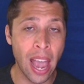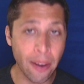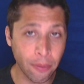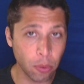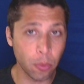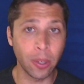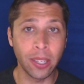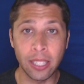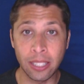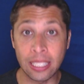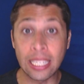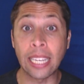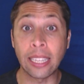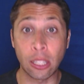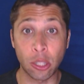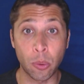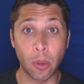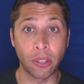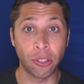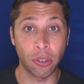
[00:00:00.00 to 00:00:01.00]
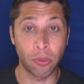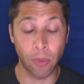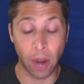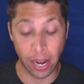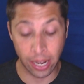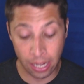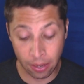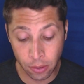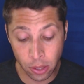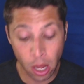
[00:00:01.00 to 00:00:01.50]
Everyone needs to get this question
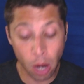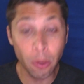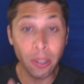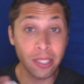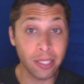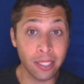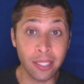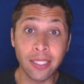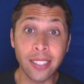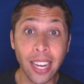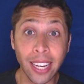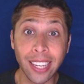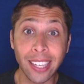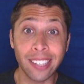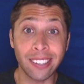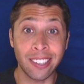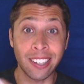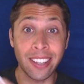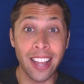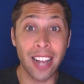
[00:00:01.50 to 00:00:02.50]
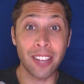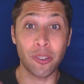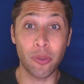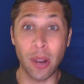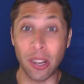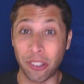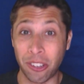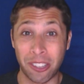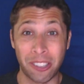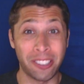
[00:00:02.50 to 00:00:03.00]
right, even though it's the second to last
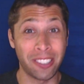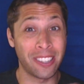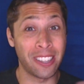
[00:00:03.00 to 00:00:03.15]
question.